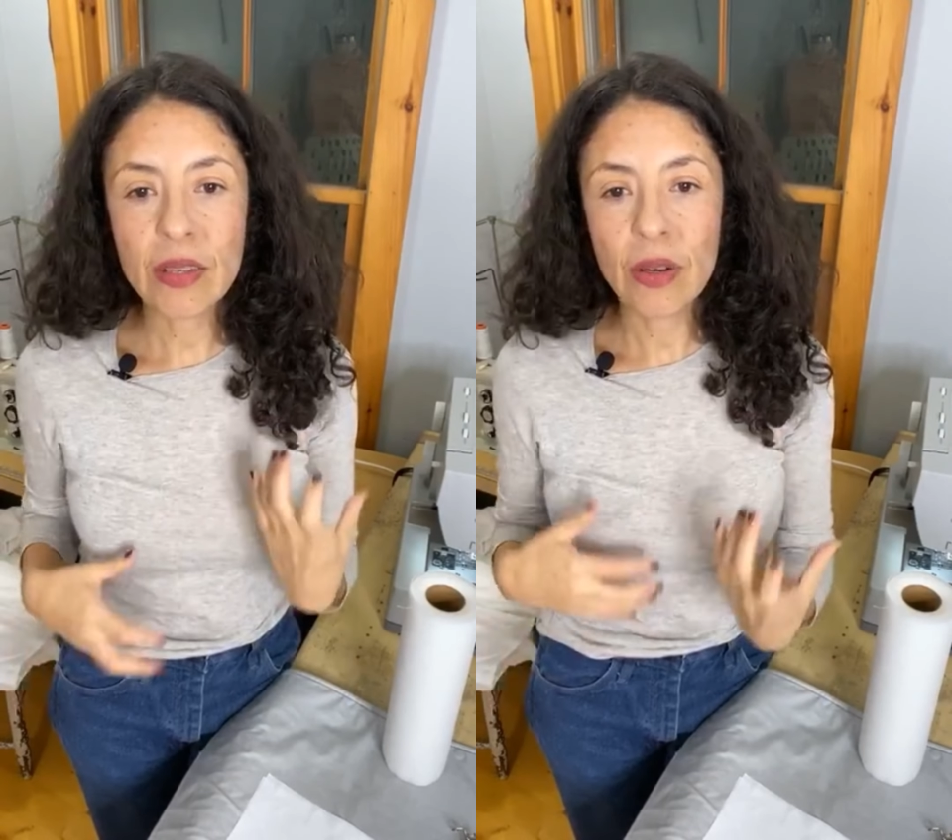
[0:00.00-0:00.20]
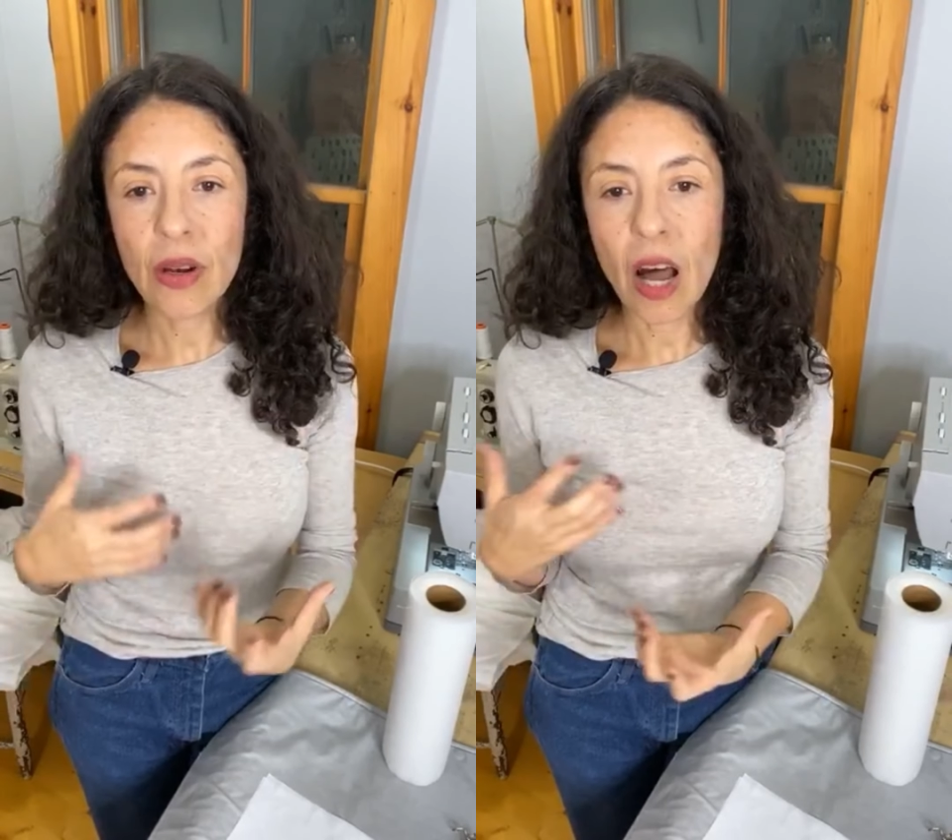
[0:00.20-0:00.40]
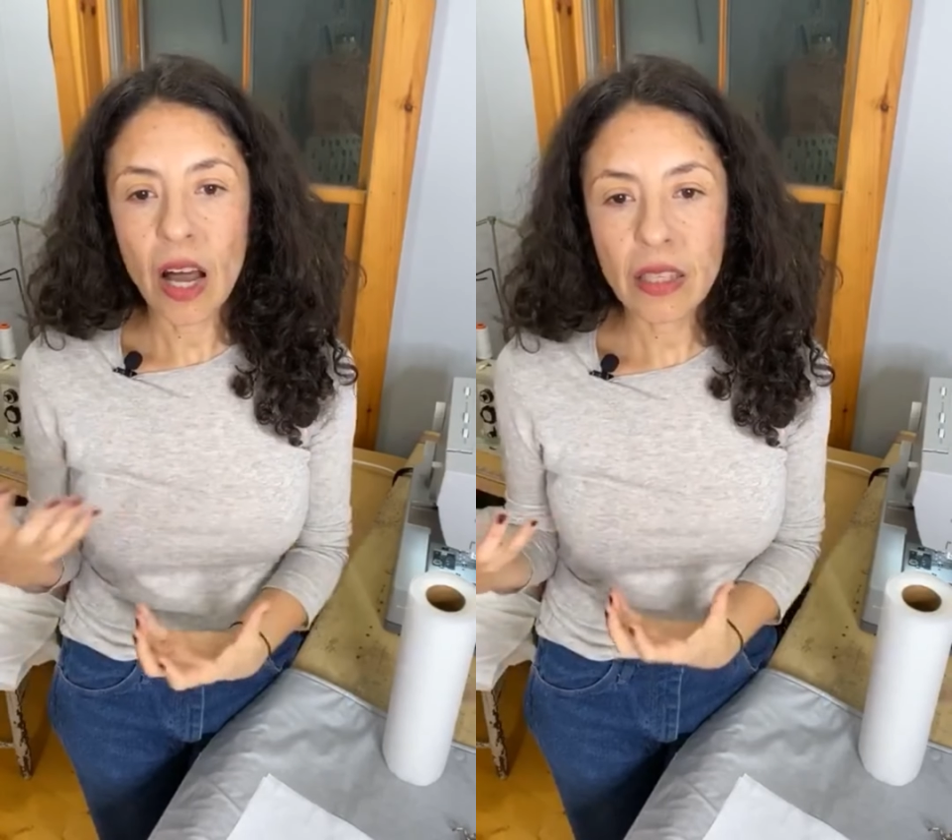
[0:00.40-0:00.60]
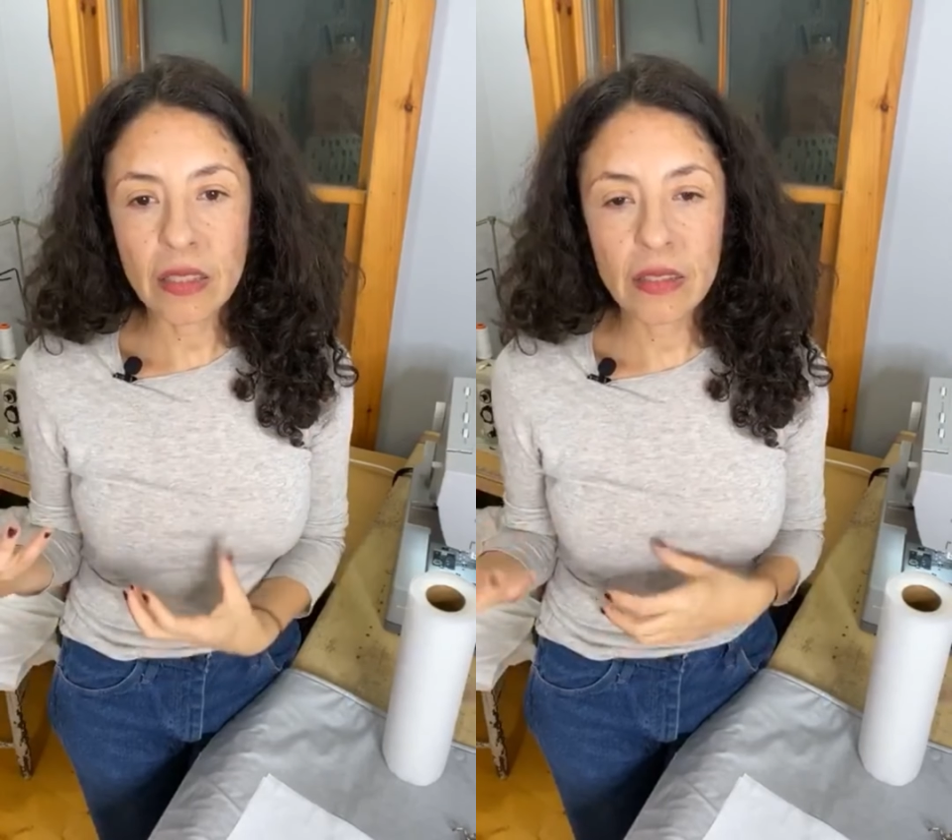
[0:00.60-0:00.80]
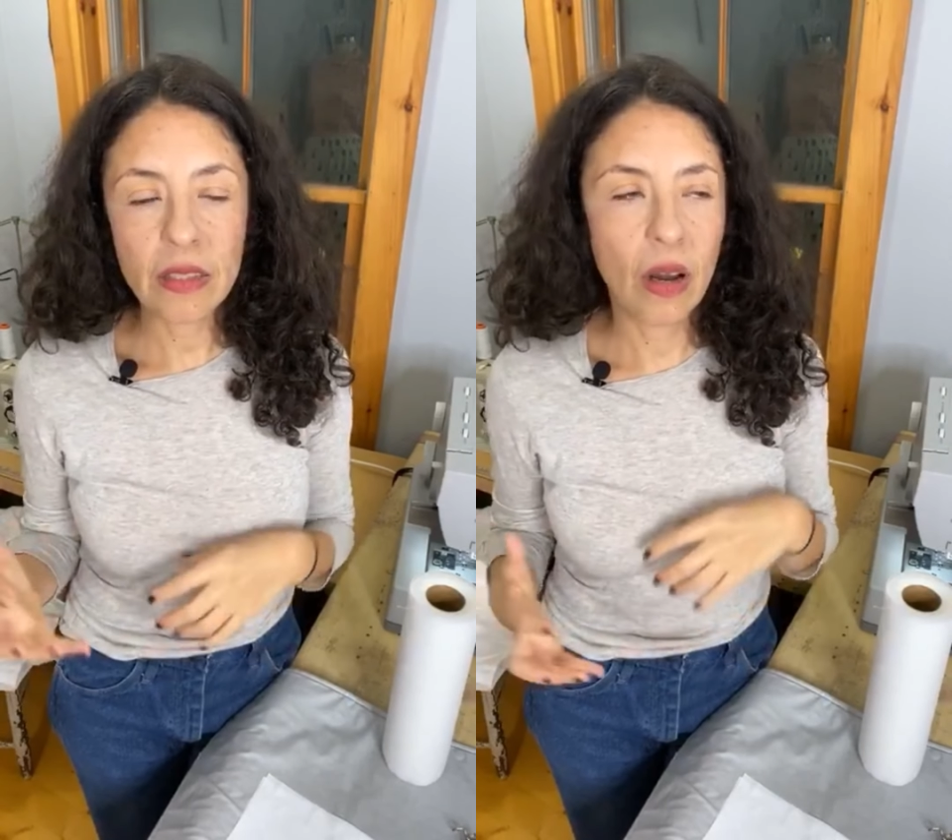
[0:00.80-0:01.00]
on
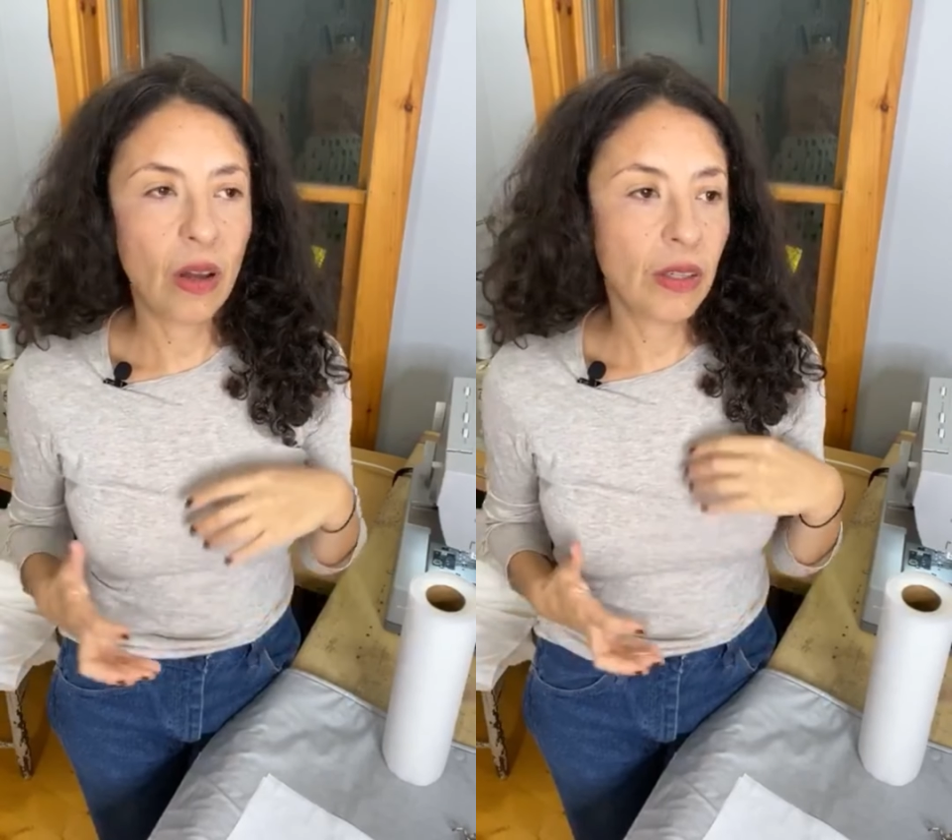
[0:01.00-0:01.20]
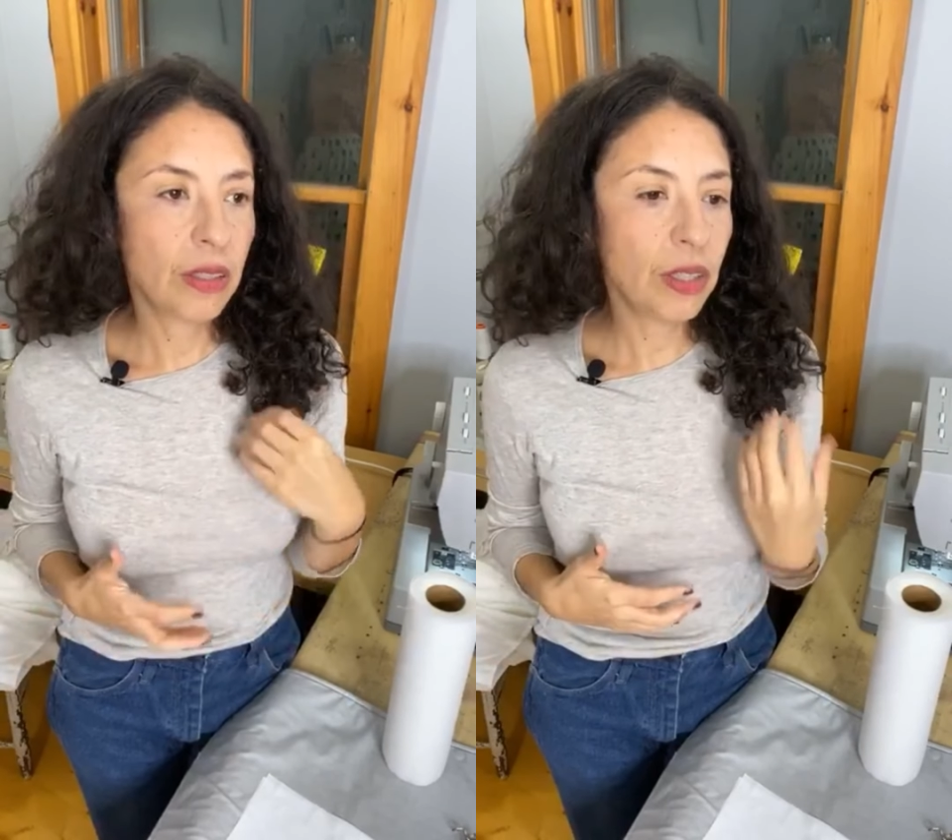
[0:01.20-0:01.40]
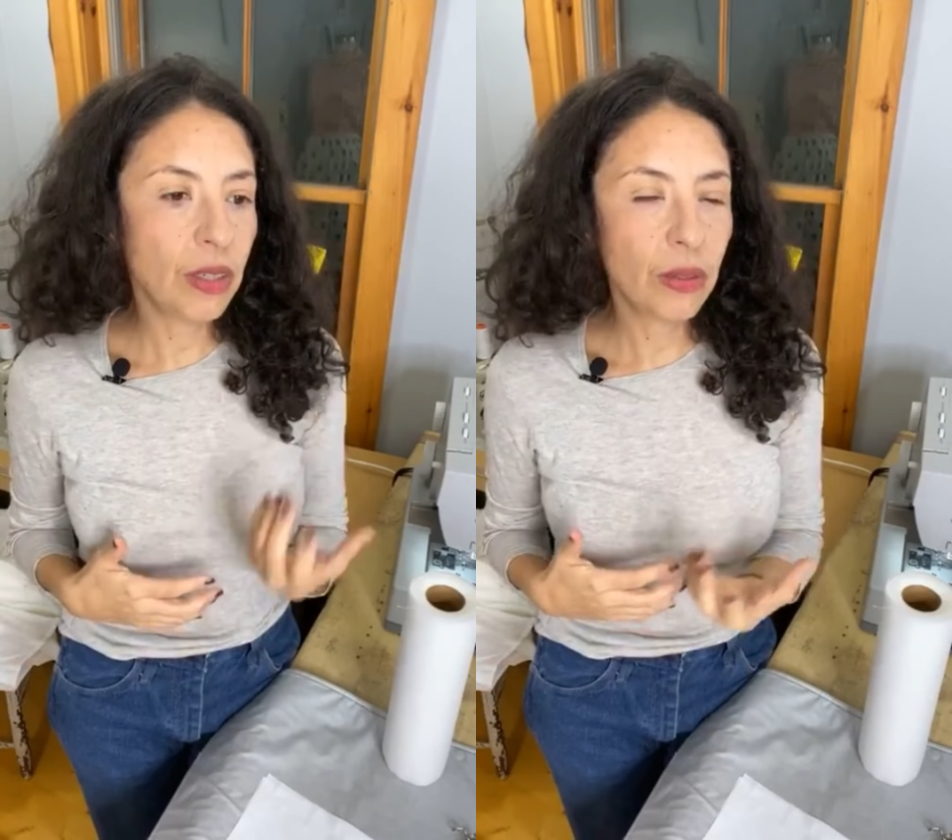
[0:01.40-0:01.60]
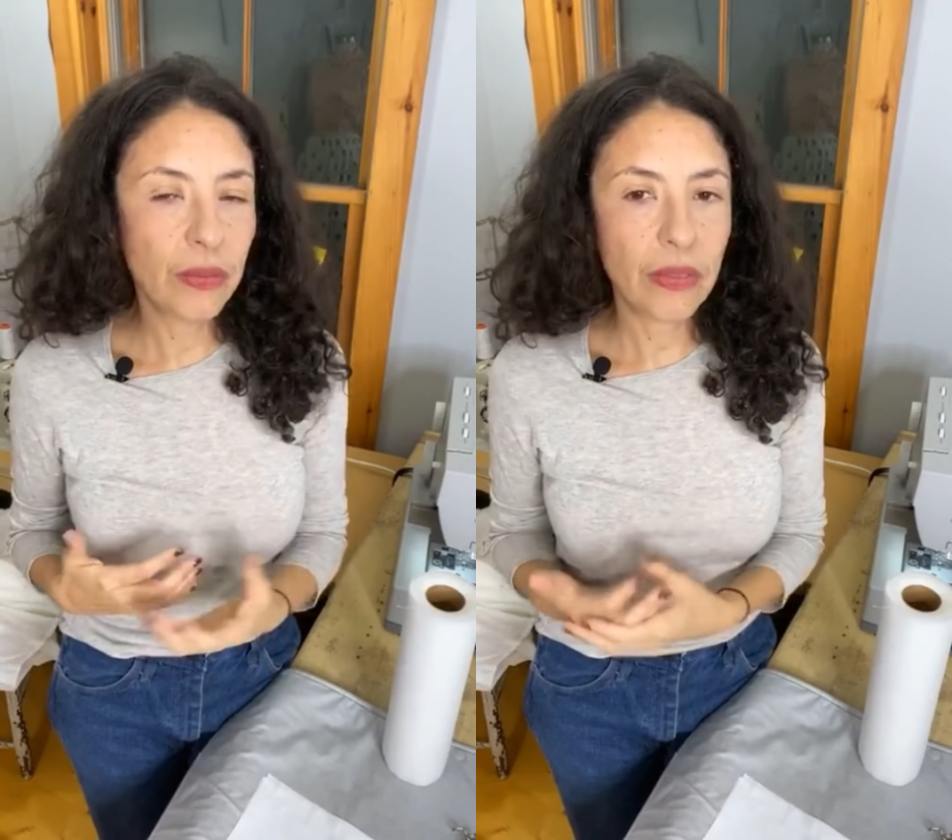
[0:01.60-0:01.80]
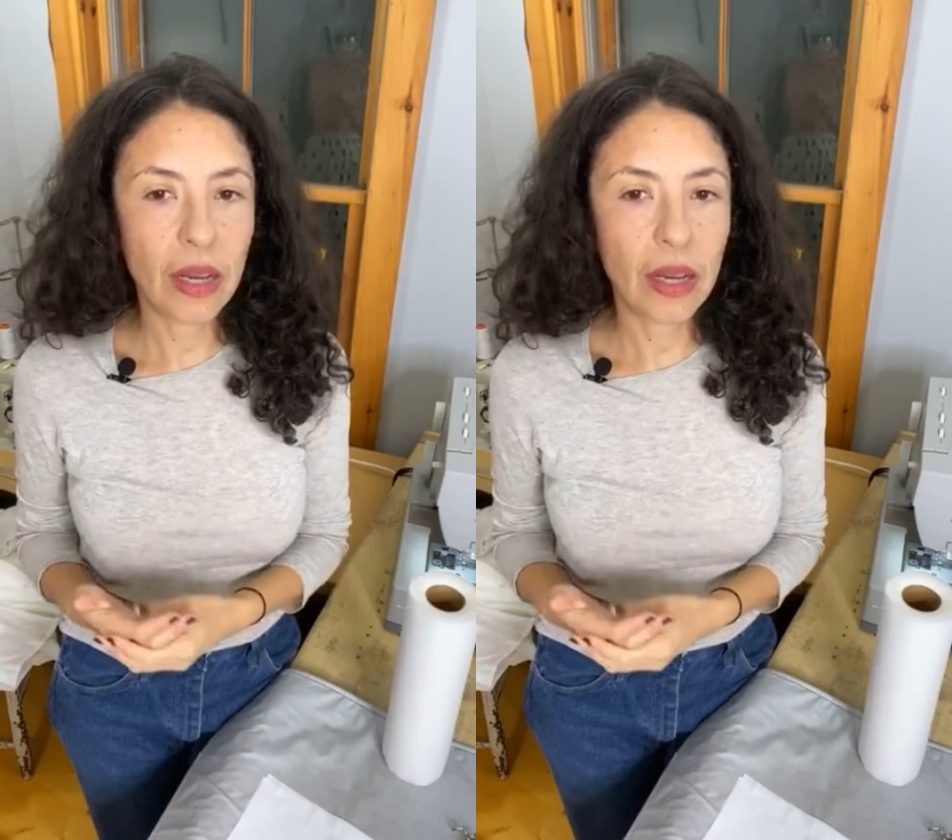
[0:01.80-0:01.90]
cotton, on, you know,